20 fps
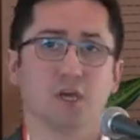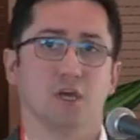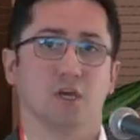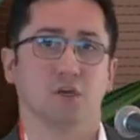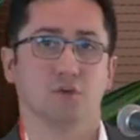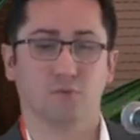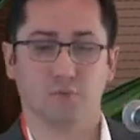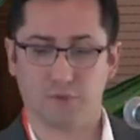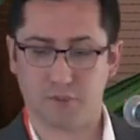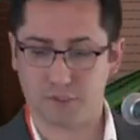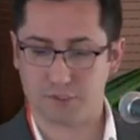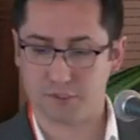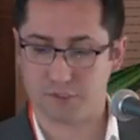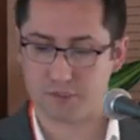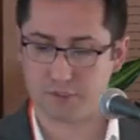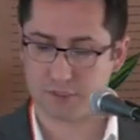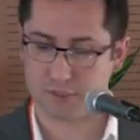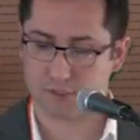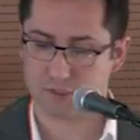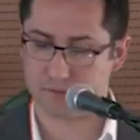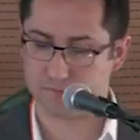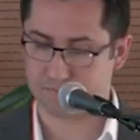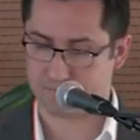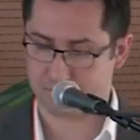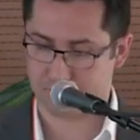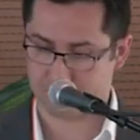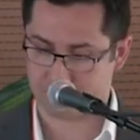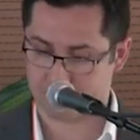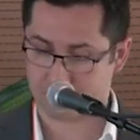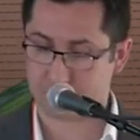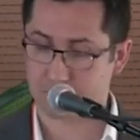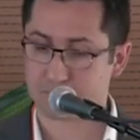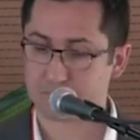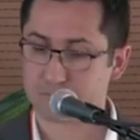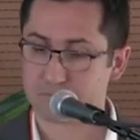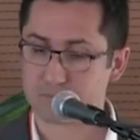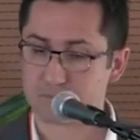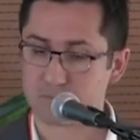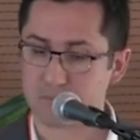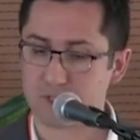we used this
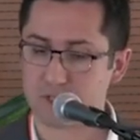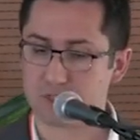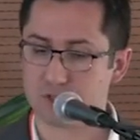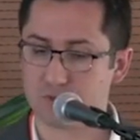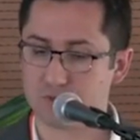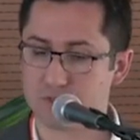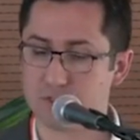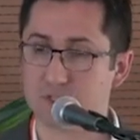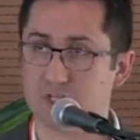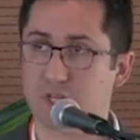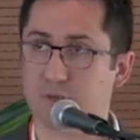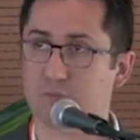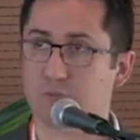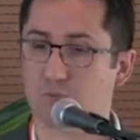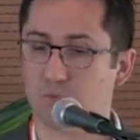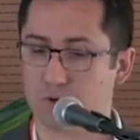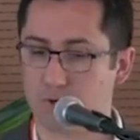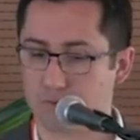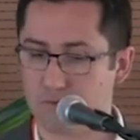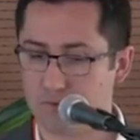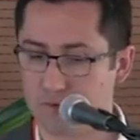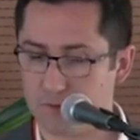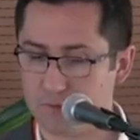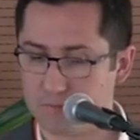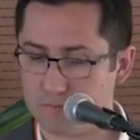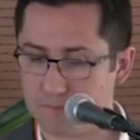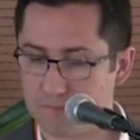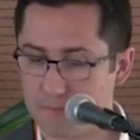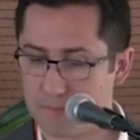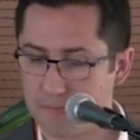3-step workflow,